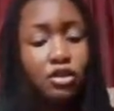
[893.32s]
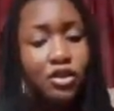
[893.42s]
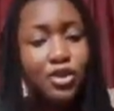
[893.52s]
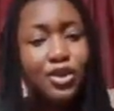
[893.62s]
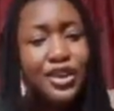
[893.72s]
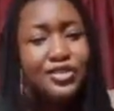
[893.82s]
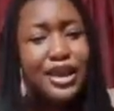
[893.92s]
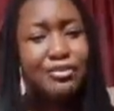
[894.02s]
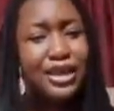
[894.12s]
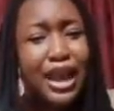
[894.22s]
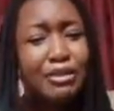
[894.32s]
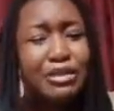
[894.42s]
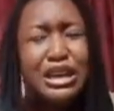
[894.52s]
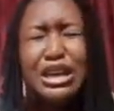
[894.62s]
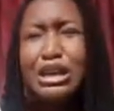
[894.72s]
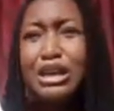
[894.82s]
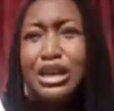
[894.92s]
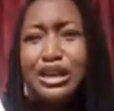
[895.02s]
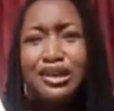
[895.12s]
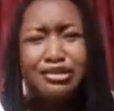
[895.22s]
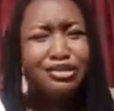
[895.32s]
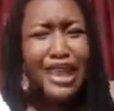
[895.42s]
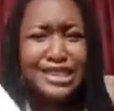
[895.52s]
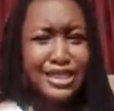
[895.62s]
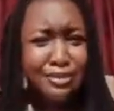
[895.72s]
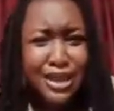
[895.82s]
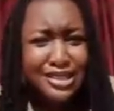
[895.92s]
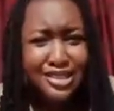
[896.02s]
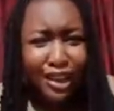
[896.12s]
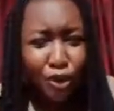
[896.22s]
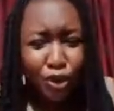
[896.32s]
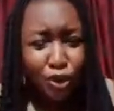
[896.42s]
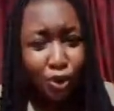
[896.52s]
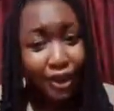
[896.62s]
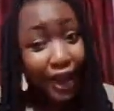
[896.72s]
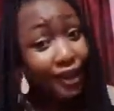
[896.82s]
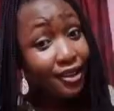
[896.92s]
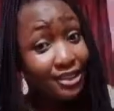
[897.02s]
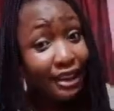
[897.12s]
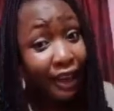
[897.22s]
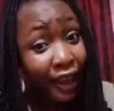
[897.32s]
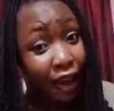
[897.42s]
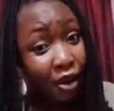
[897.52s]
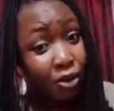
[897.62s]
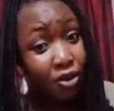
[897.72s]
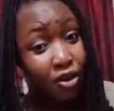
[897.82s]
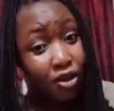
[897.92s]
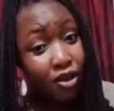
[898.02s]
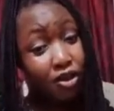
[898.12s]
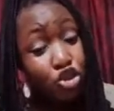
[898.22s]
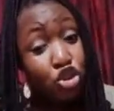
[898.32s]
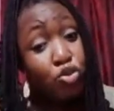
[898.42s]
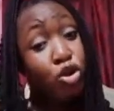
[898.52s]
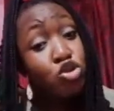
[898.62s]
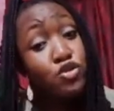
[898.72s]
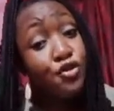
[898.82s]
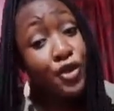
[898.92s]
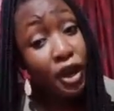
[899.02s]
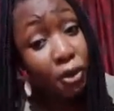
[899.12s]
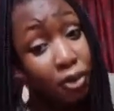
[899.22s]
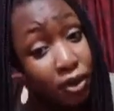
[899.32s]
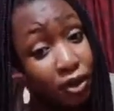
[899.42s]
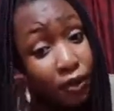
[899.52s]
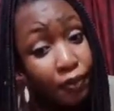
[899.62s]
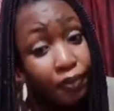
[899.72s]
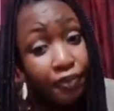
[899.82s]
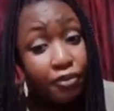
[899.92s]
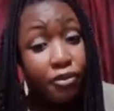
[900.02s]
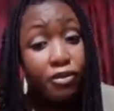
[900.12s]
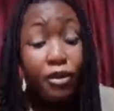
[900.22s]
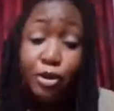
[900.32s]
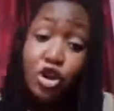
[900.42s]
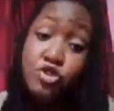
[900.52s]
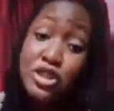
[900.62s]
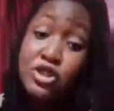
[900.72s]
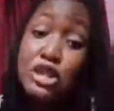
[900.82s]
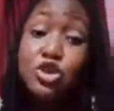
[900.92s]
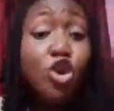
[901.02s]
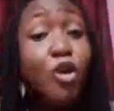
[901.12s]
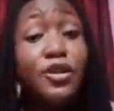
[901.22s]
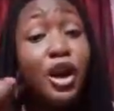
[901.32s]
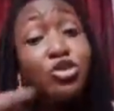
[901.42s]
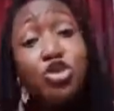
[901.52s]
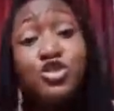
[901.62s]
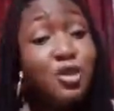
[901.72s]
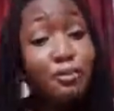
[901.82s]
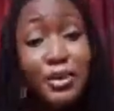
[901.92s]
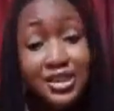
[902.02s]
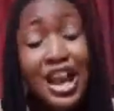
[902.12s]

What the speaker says: You give them time. 30 minutes, they are not done. Like the hell? Do you want to fail? Because what's not your computer will just submit.